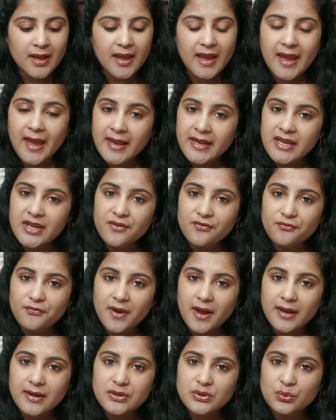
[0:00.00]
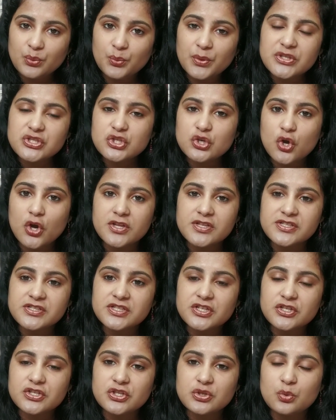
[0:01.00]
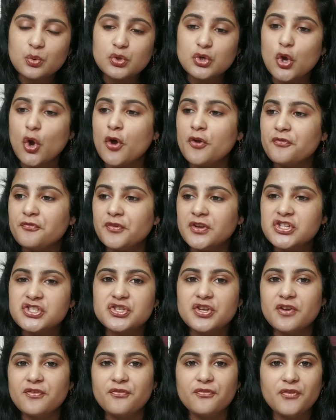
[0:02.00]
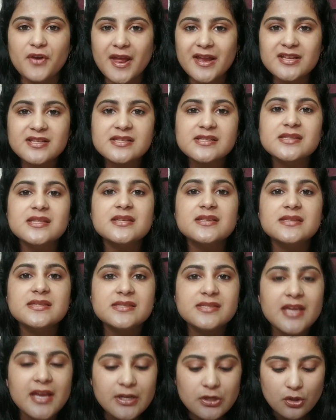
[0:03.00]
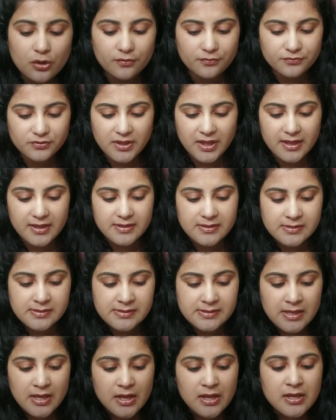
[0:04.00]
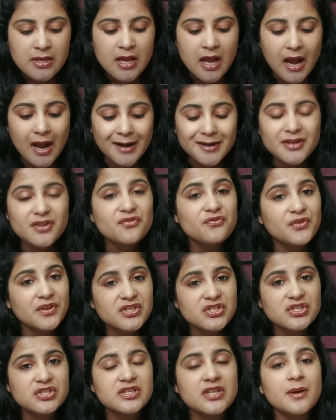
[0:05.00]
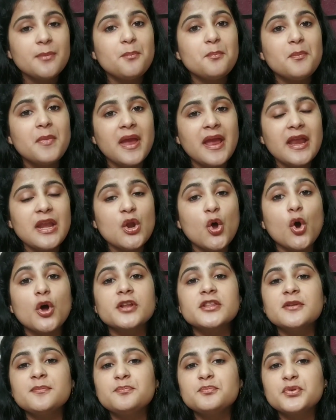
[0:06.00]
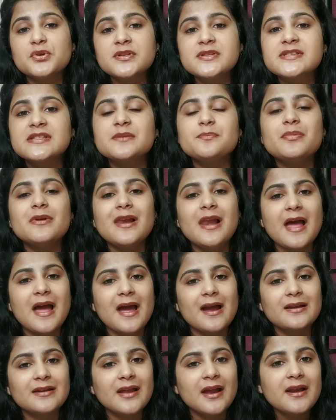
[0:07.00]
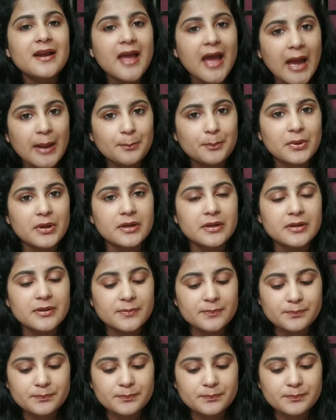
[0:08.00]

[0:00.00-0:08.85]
Any fact which constitute or which reflects the state of things under which the main or the principal act had happened,